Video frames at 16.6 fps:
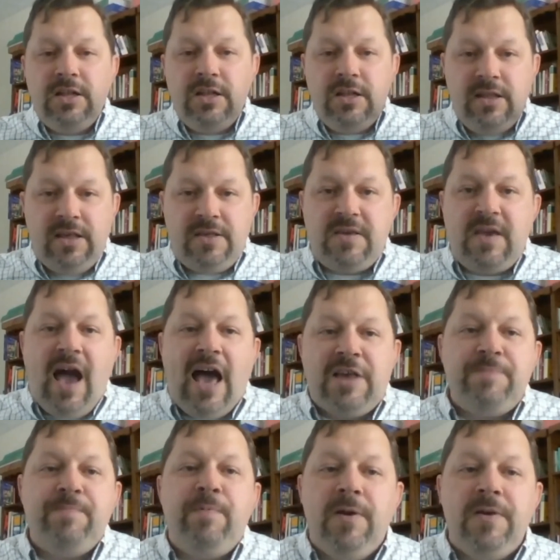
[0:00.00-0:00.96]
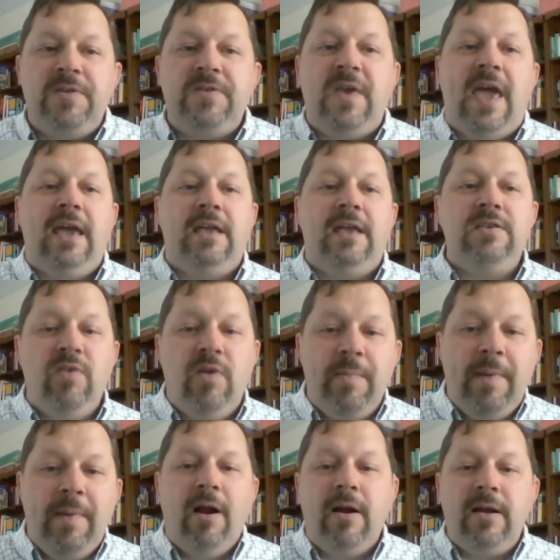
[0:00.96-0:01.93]
this gospel is saying to
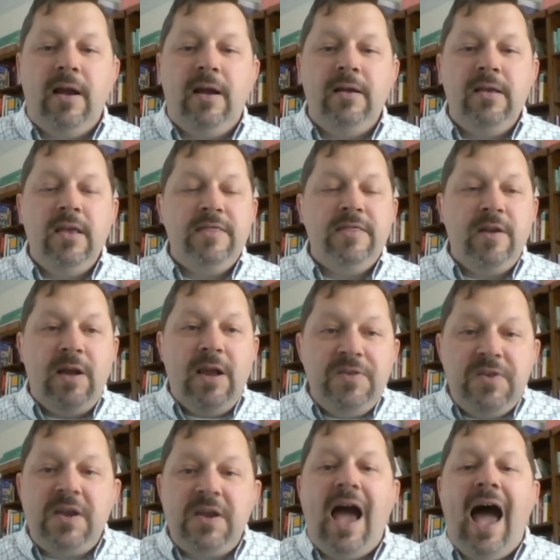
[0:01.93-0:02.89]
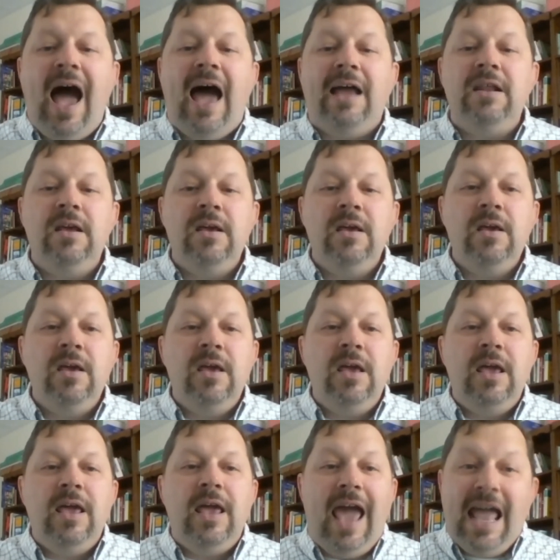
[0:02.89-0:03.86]
America. There is a God,
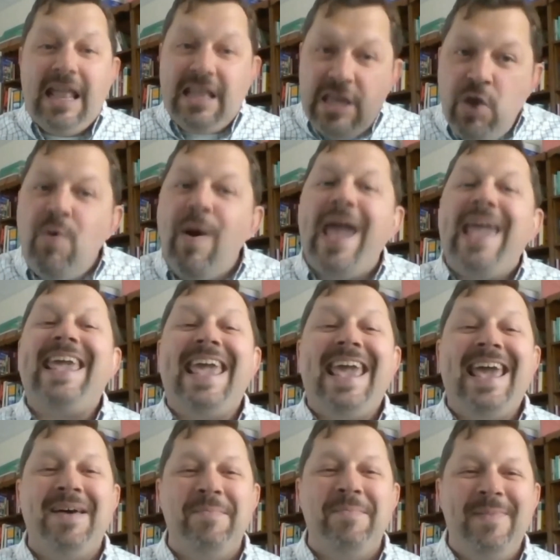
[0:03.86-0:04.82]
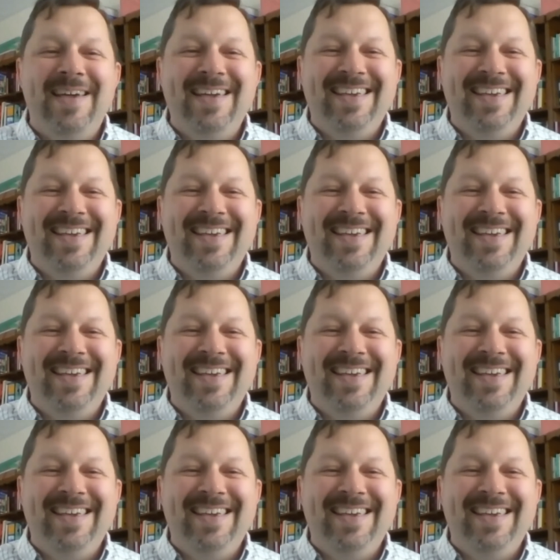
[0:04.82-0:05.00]
and you ain't him.